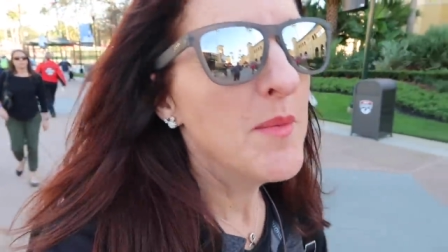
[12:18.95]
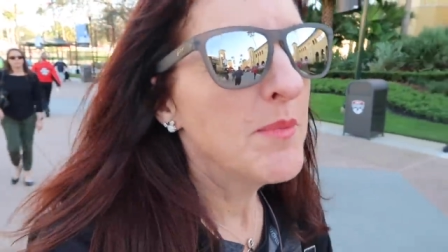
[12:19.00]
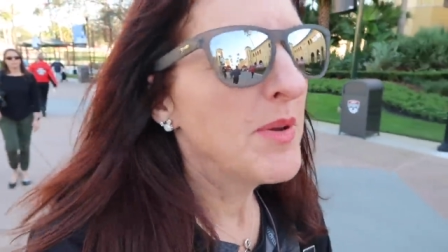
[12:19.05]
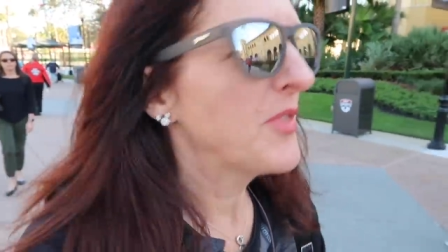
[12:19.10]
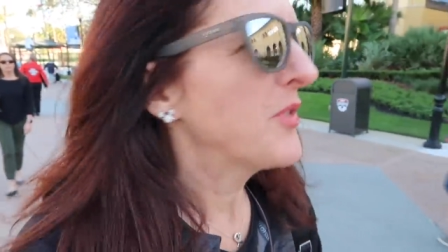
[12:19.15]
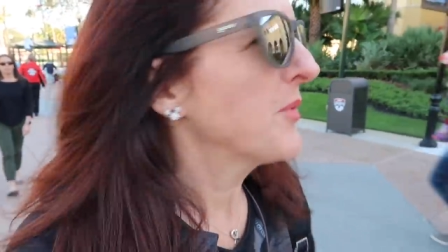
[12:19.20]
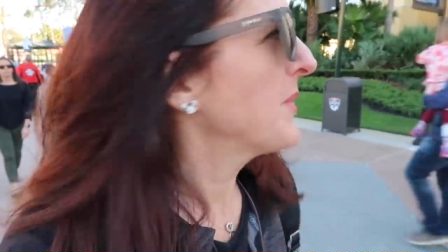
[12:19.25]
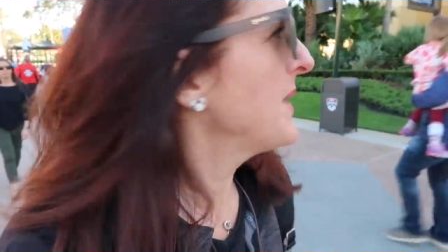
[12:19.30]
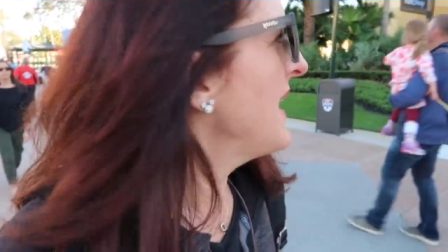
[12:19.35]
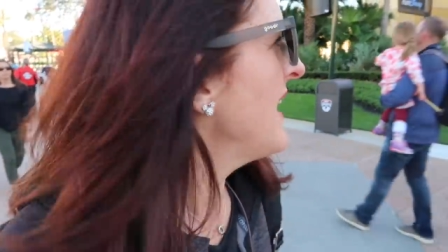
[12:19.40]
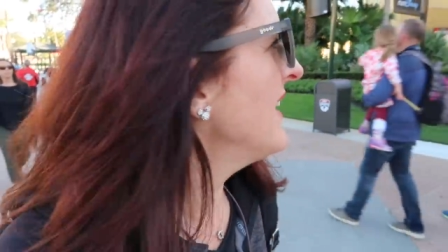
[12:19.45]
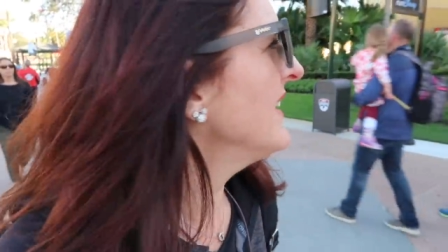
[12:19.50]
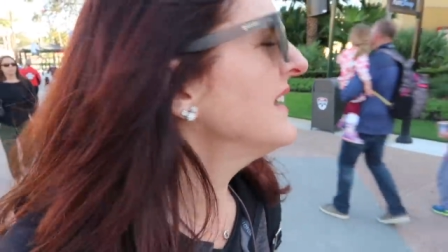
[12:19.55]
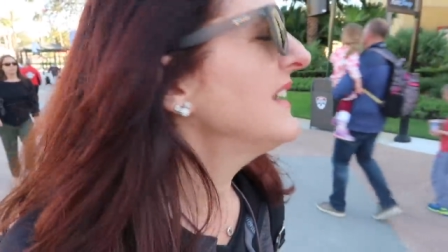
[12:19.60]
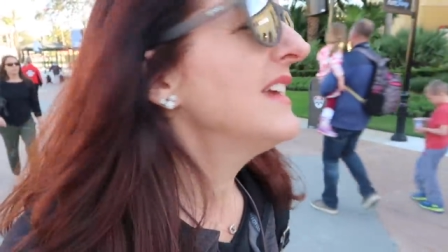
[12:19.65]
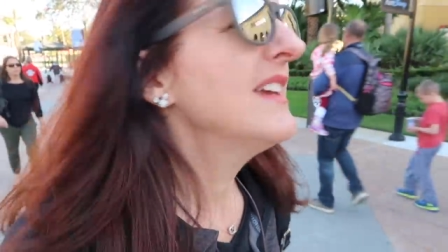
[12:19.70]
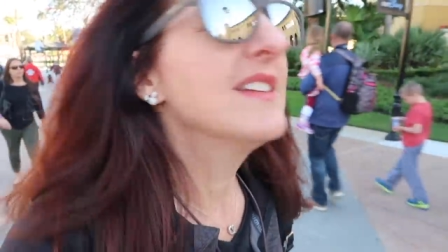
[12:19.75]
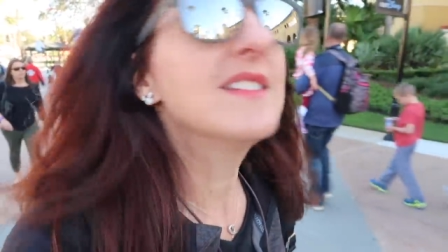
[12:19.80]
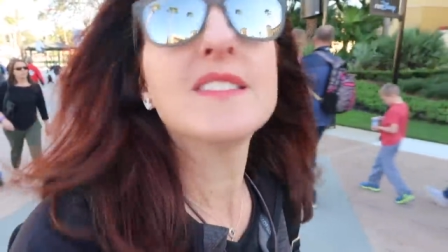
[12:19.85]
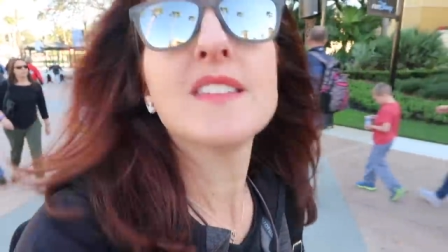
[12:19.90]
But the
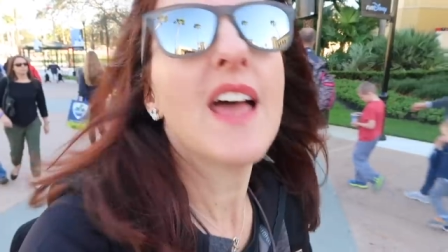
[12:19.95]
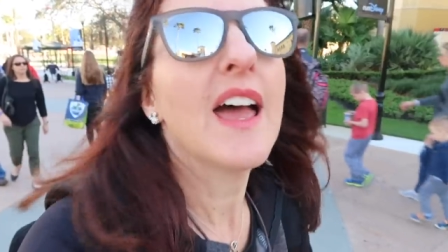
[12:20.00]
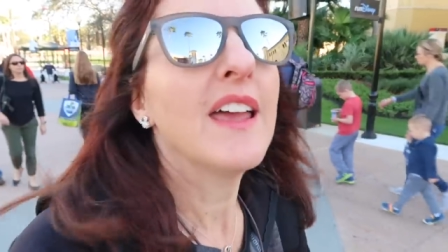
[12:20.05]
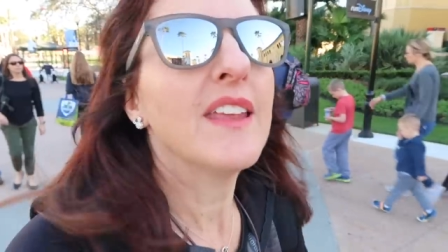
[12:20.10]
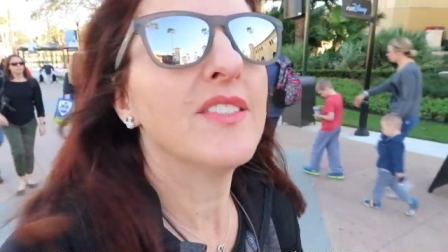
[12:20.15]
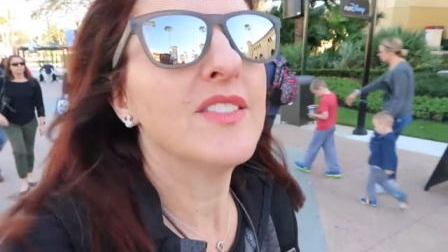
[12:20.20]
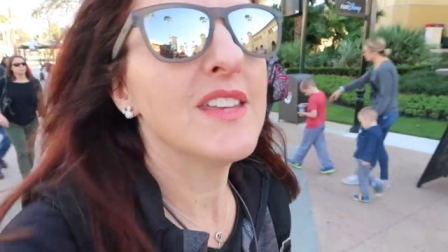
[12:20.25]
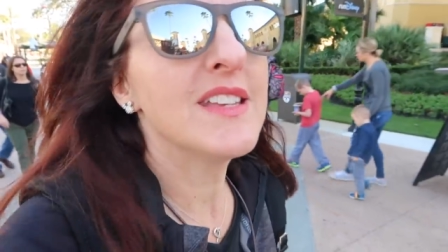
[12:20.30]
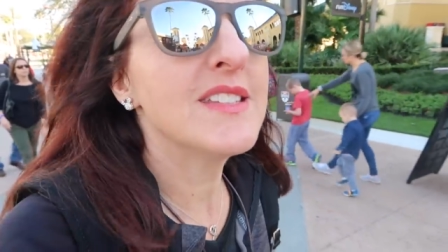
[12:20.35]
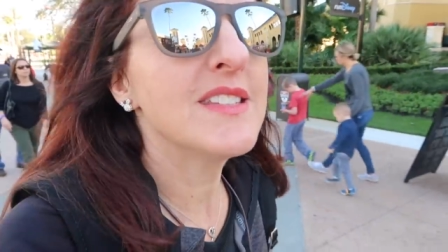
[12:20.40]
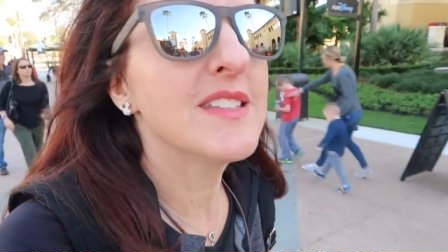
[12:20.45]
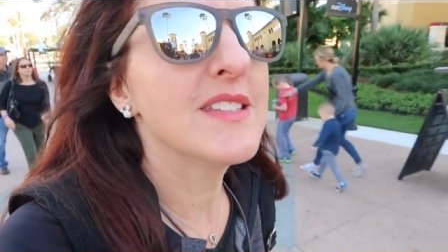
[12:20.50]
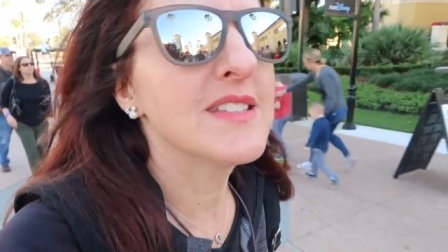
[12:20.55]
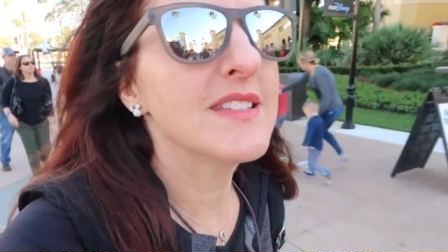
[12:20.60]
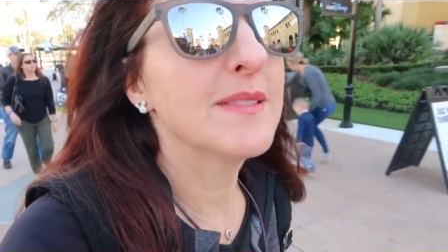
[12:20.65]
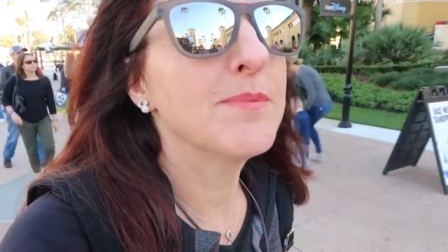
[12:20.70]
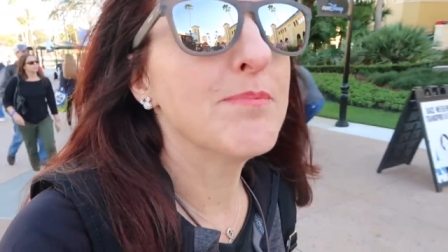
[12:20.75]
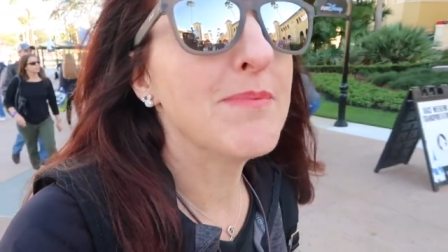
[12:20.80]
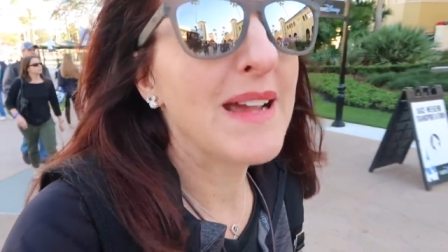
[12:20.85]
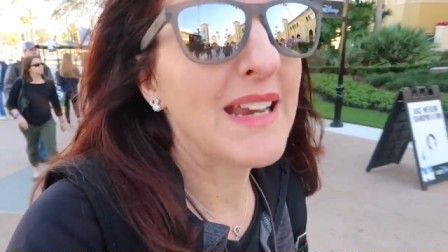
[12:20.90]
reality is, this is
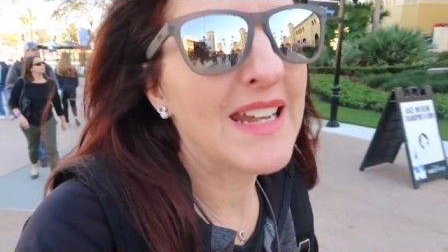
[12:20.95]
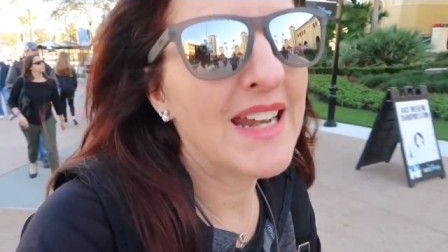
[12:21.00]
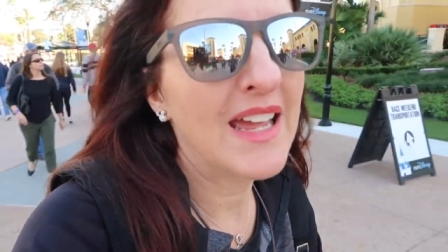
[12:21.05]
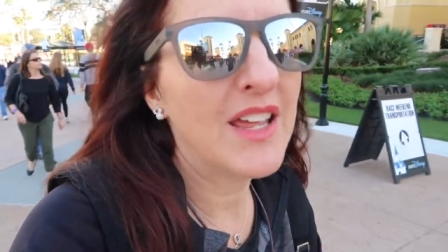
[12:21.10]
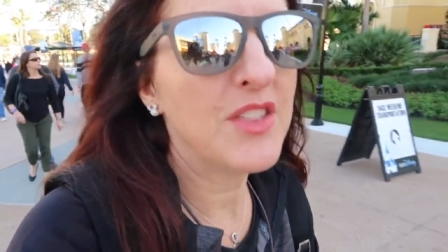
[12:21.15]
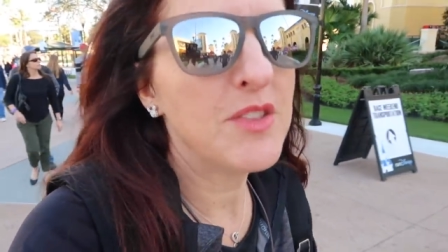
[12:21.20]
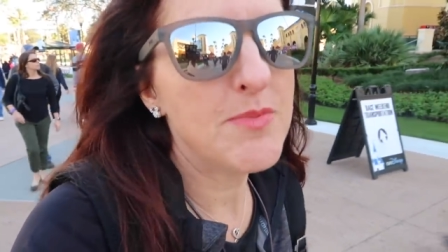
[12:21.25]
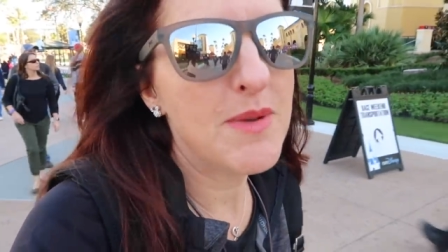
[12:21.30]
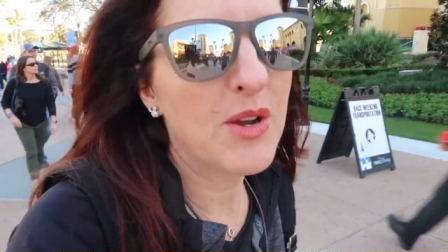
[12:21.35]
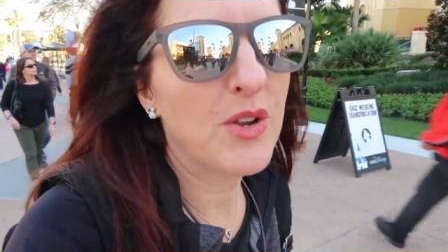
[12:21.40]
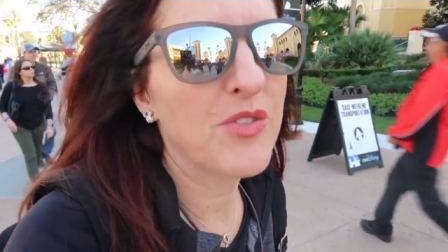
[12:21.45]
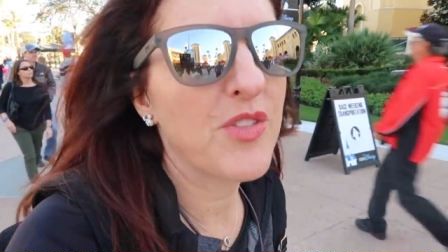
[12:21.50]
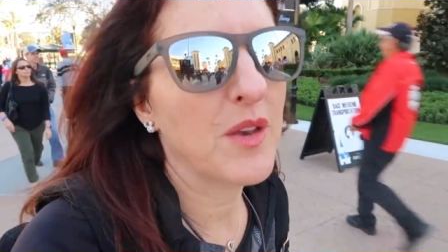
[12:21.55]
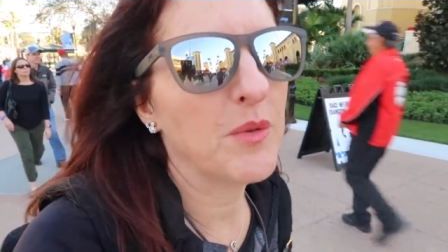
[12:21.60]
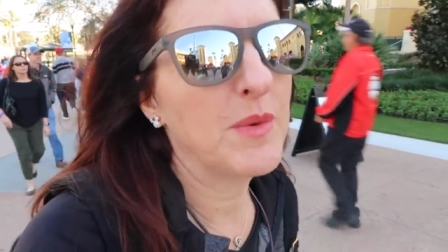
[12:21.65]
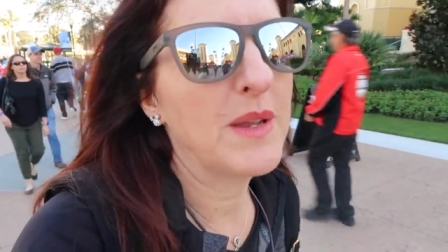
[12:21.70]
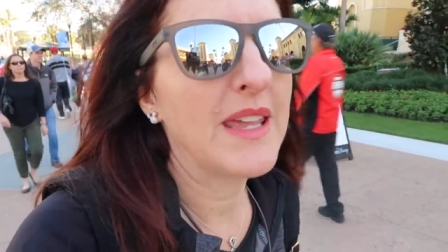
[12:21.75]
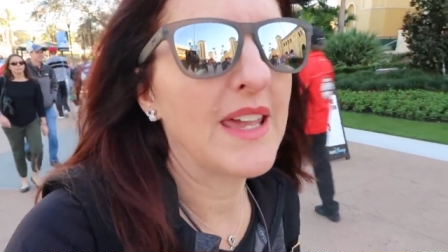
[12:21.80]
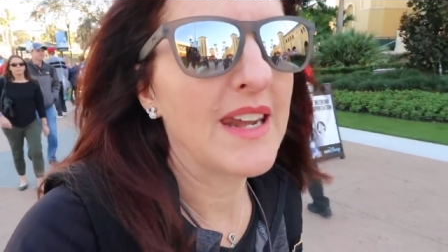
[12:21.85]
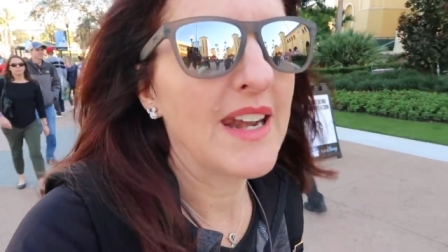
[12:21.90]
my 9th
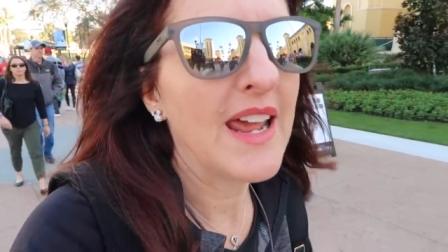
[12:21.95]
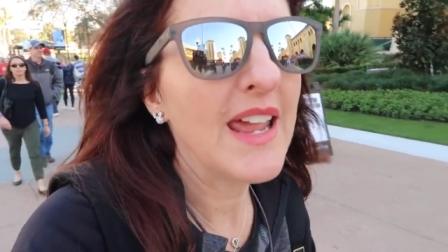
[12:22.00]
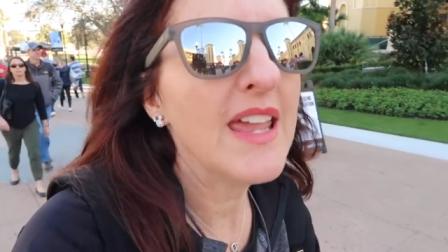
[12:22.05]
marathon weekend.